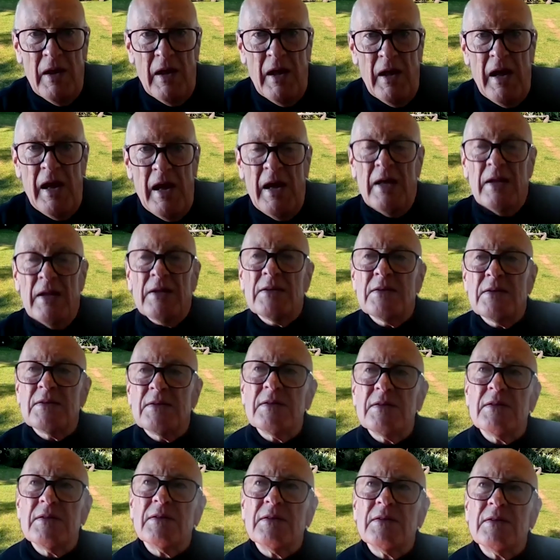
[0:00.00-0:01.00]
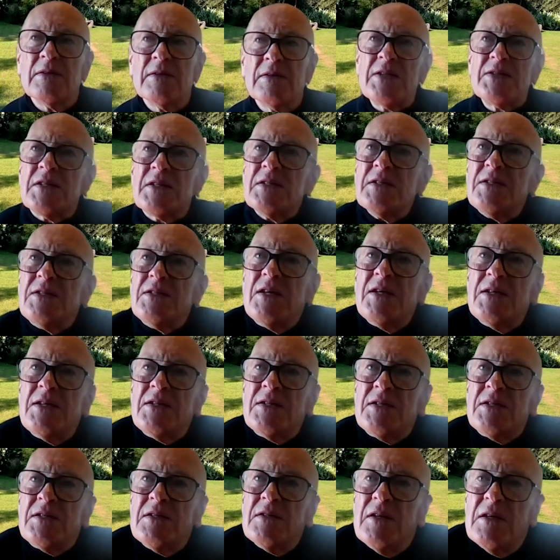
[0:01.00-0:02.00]
And that's a
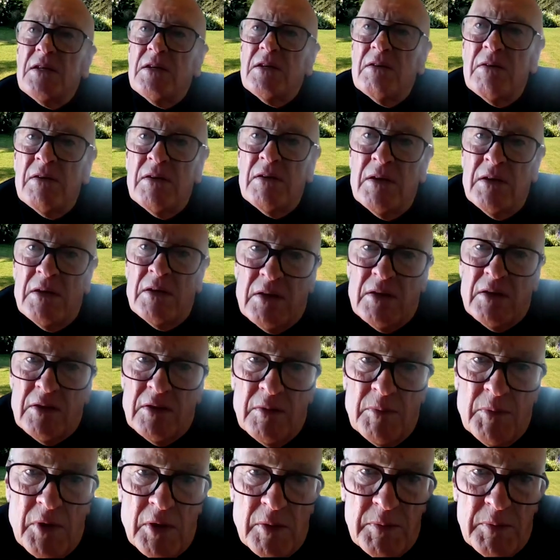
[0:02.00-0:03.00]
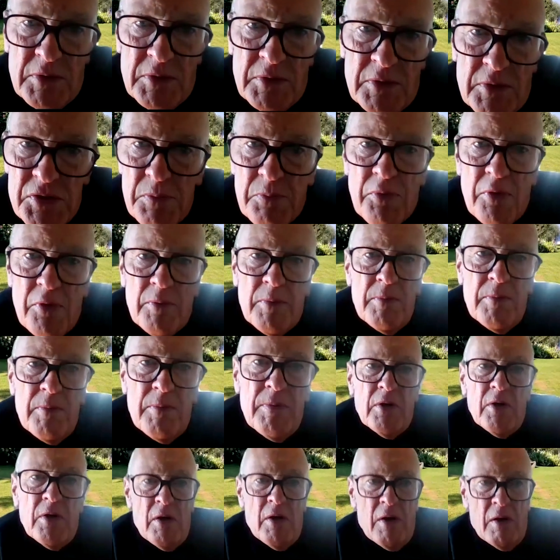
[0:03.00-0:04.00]
contested area at the moment, as you probably
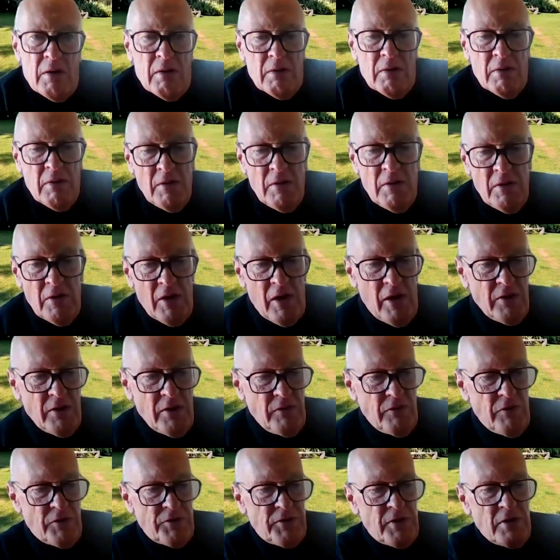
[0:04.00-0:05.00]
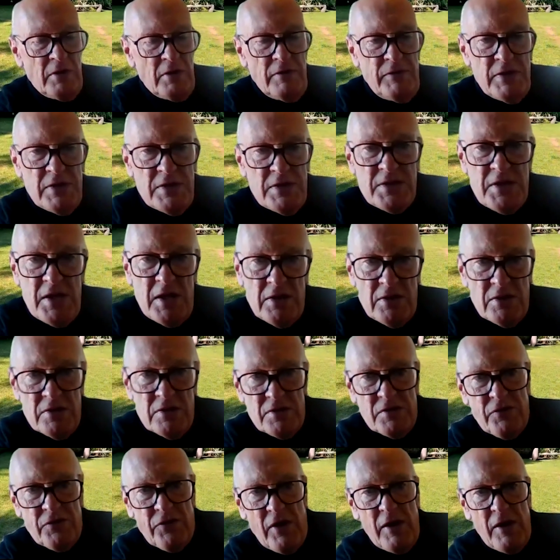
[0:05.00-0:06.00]
know. And you've got the Living
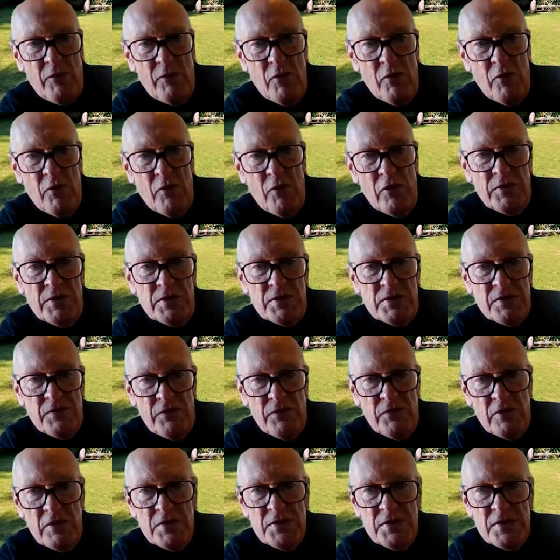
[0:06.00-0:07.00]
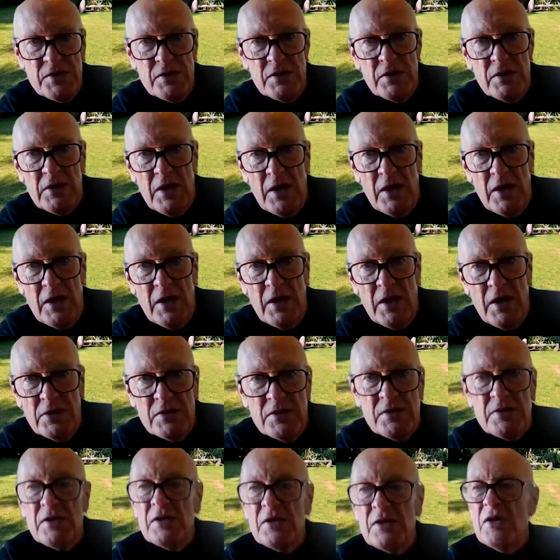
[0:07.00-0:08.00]
Standards Framework with its various
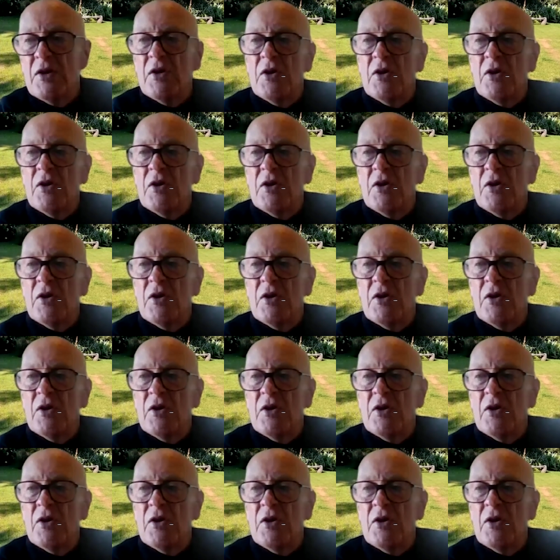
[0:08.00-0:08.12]
indicators.